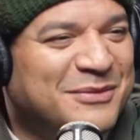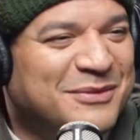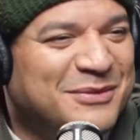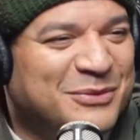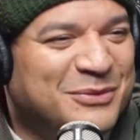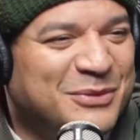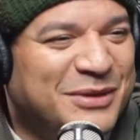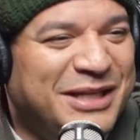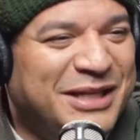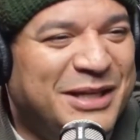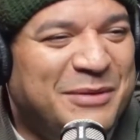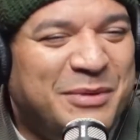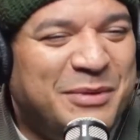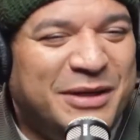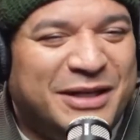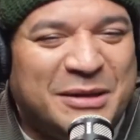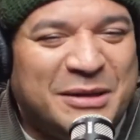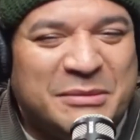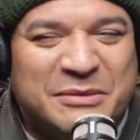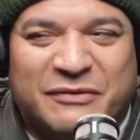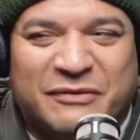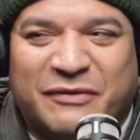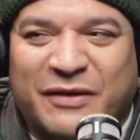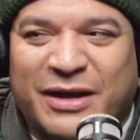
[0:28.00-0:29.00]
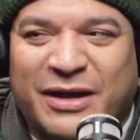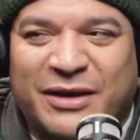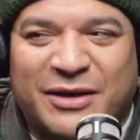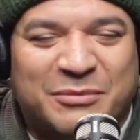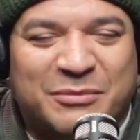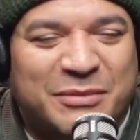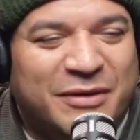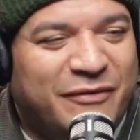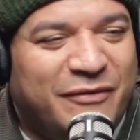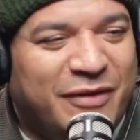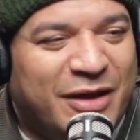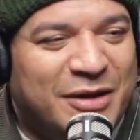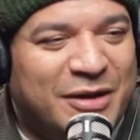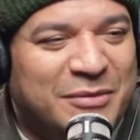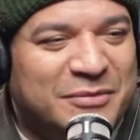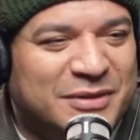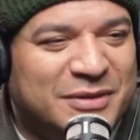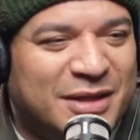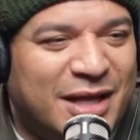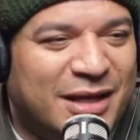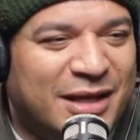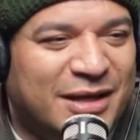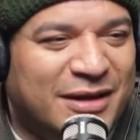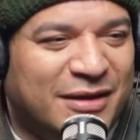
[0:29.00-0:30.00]
when he becomes yeah. Venom and Venom's
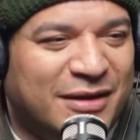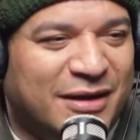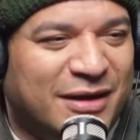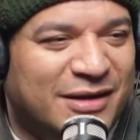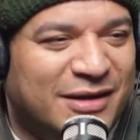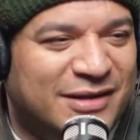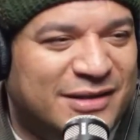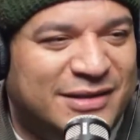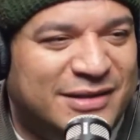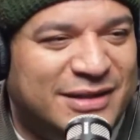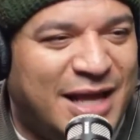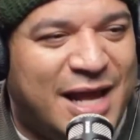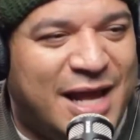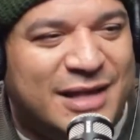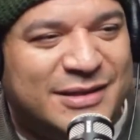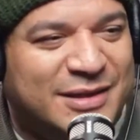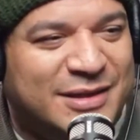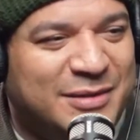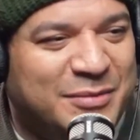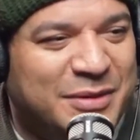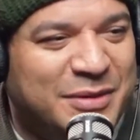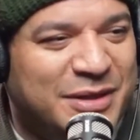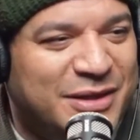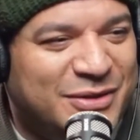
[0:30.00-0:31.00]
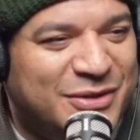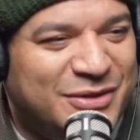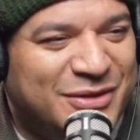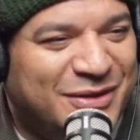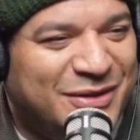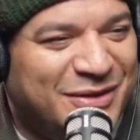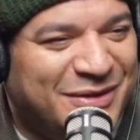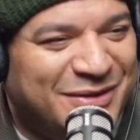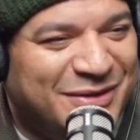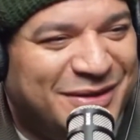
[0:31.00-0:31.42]
like a sassy bitch, you know,